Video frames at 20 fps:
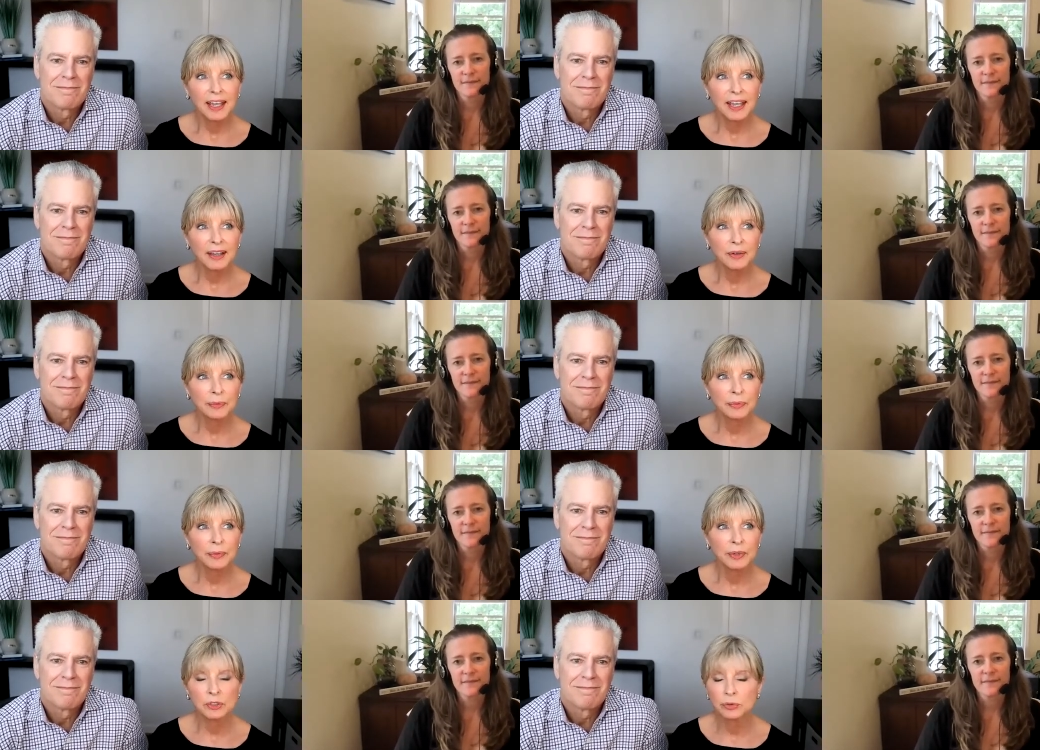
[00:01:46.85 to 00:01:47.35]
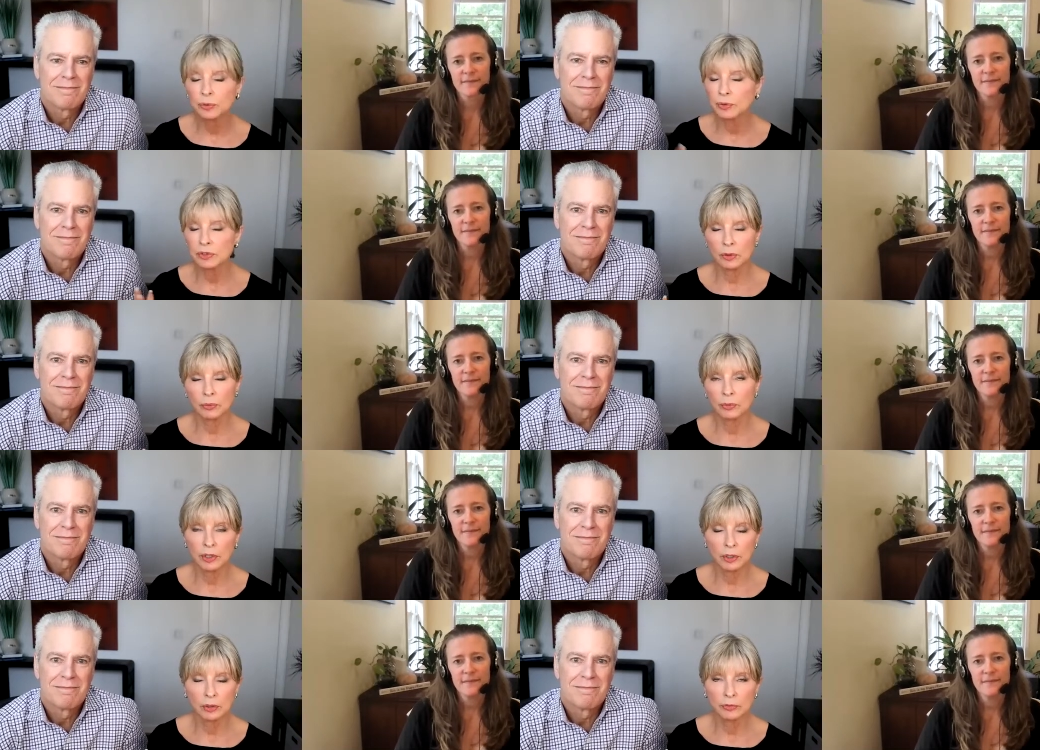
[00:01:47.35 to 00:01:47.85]
Speaker 1: which was a
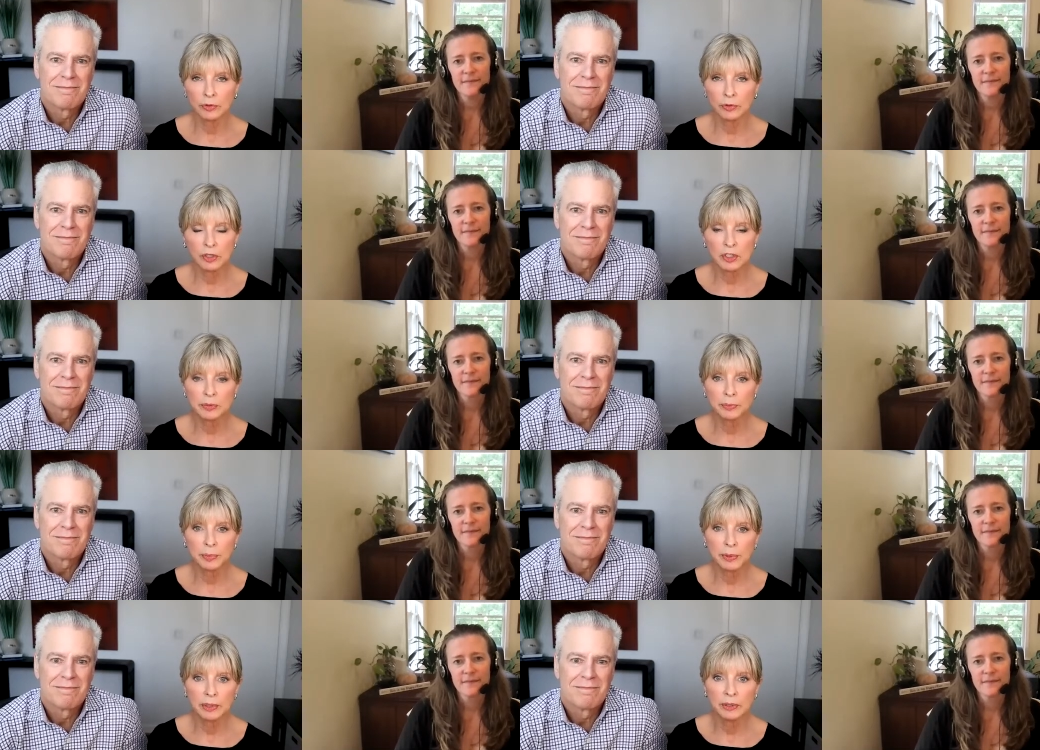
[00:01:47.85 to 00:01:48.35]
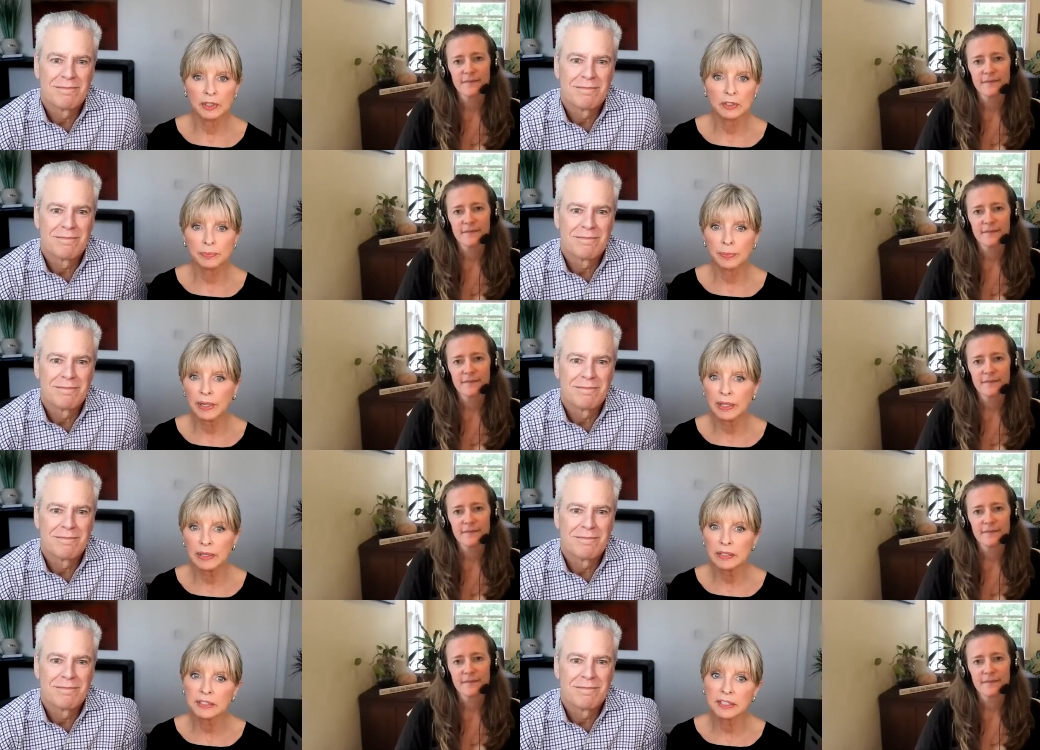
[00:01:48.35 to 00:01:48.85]
wonderful experience.
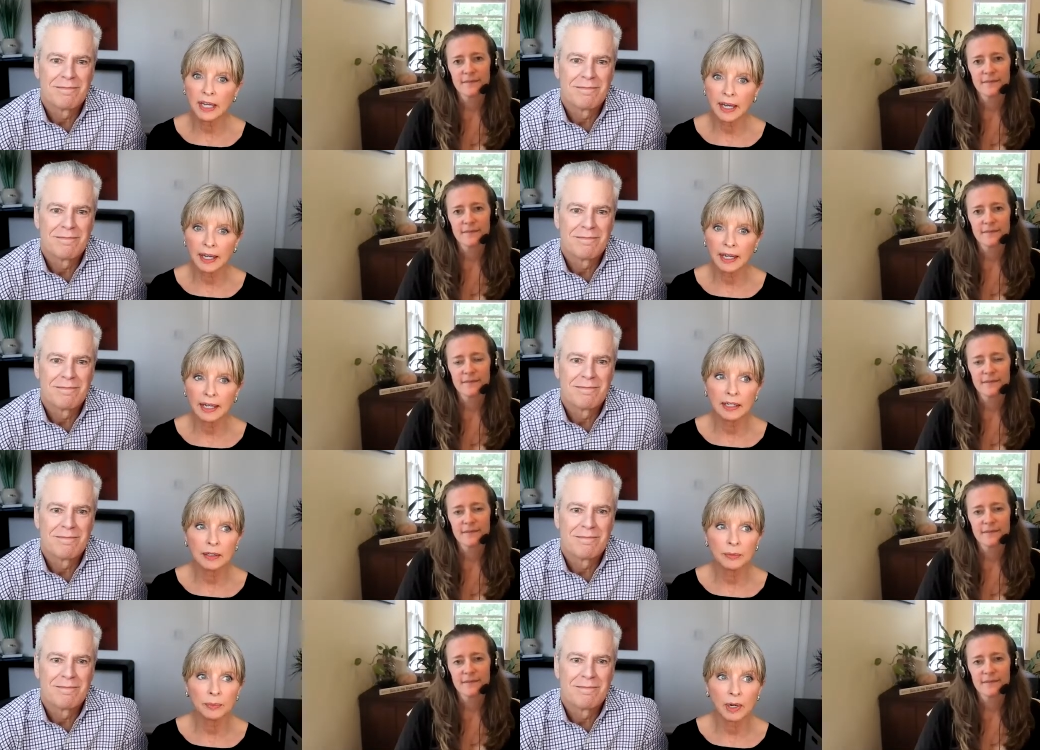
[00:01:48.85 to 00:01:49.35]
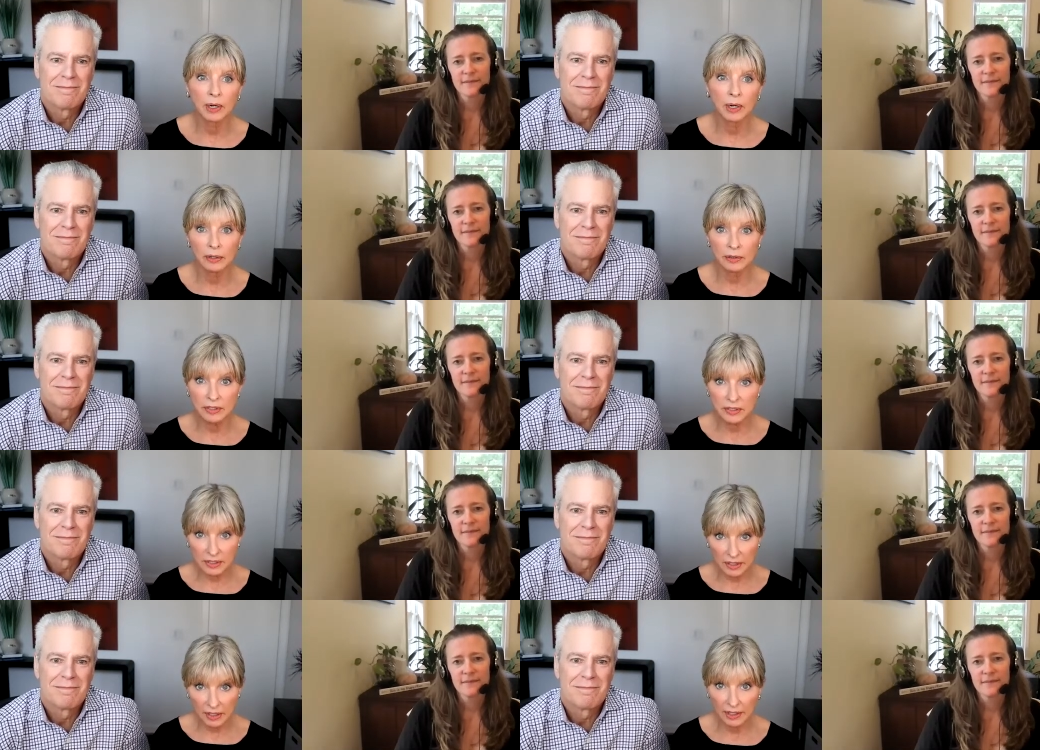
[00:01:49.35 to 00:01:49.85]
By the time our
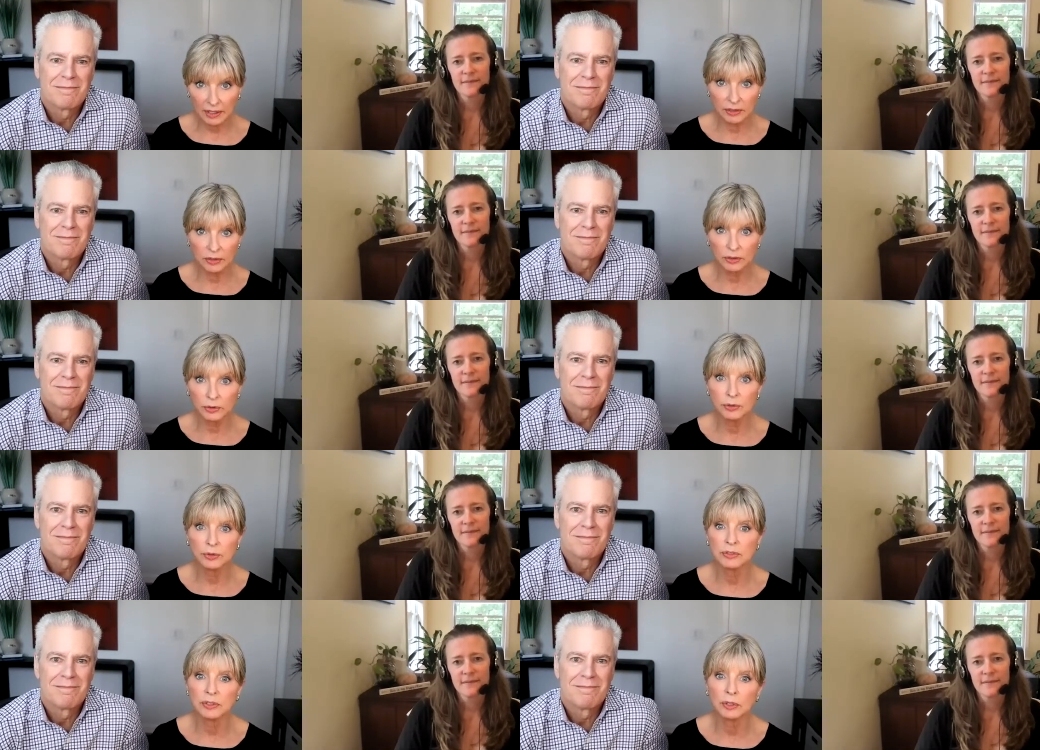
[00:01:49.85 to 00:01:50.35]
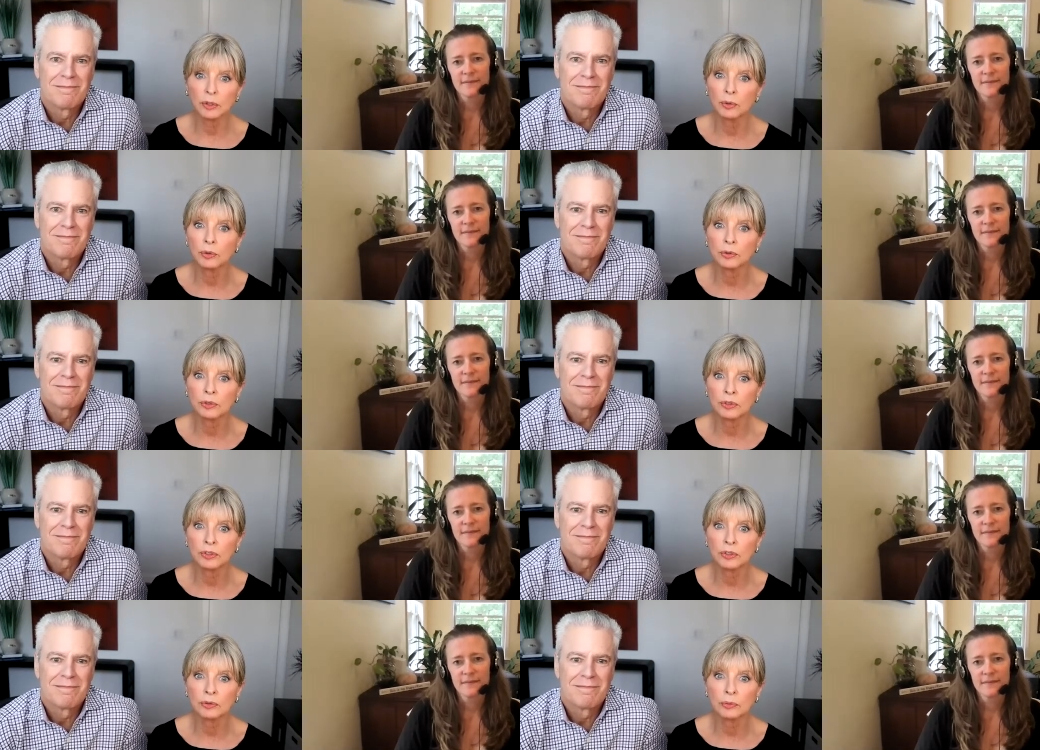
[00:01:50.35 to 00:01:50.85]
son, who's the
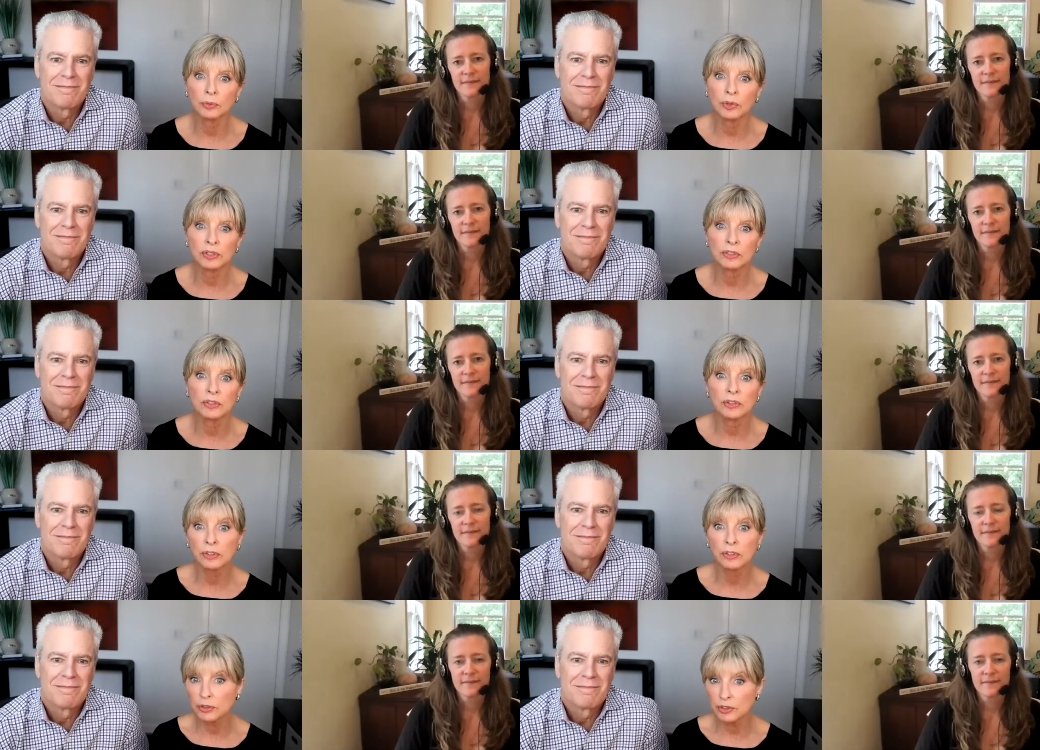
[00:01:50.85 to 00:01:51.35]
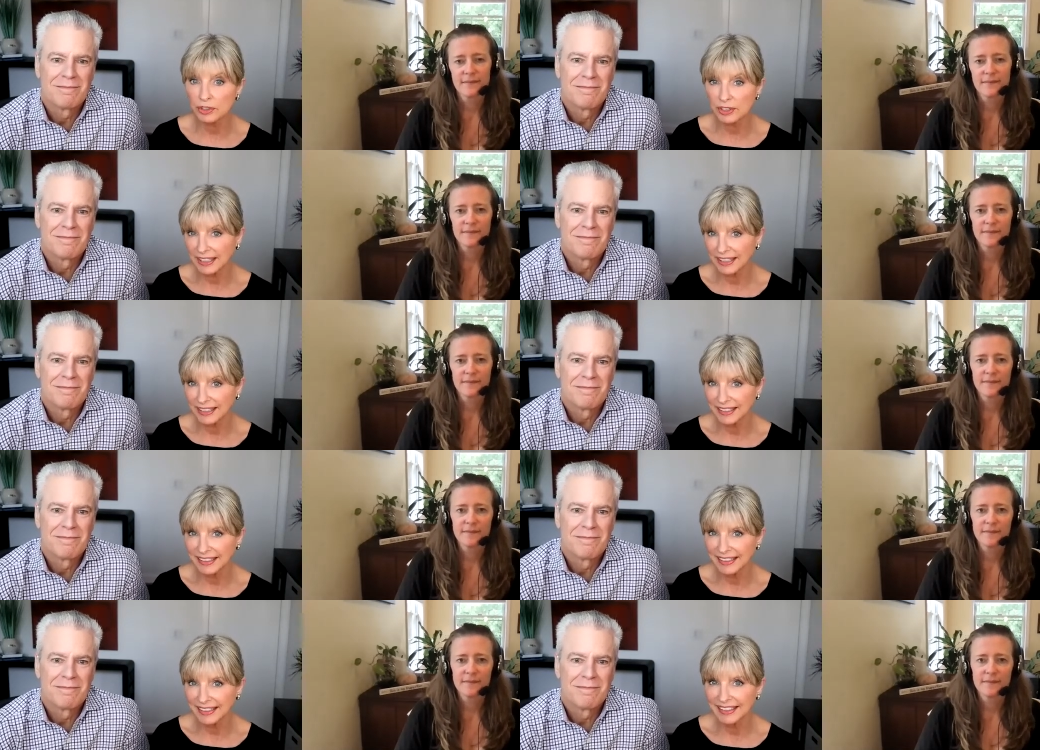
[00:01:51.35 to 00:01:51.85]
oldest, was
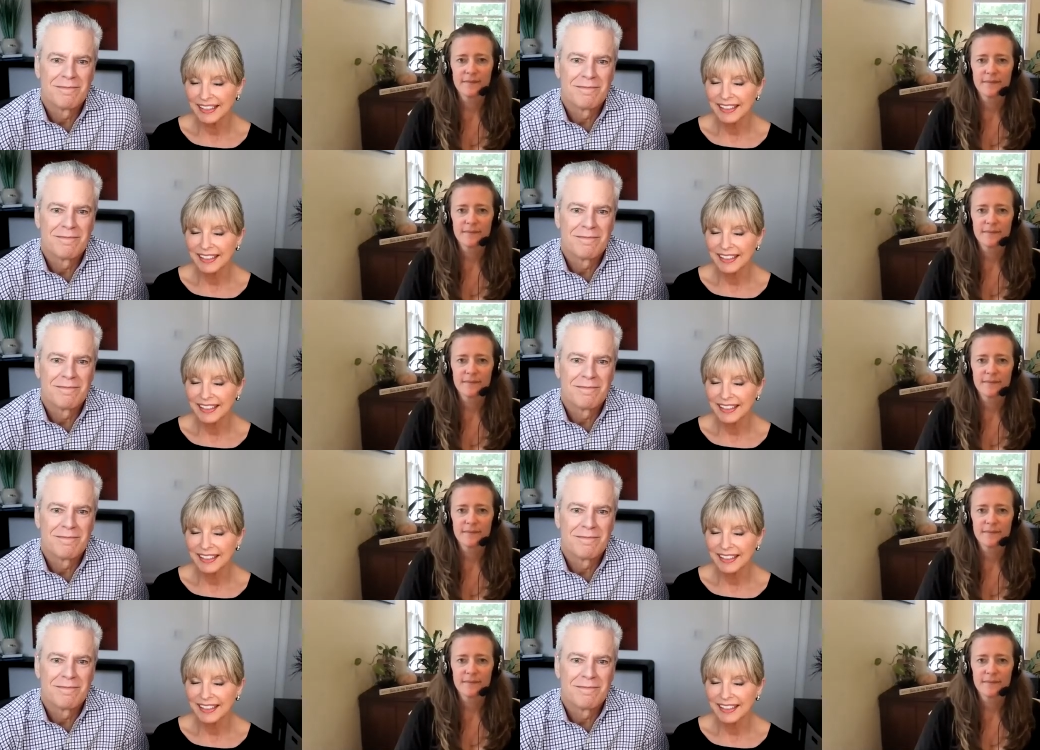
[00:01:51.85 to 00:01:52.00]
13,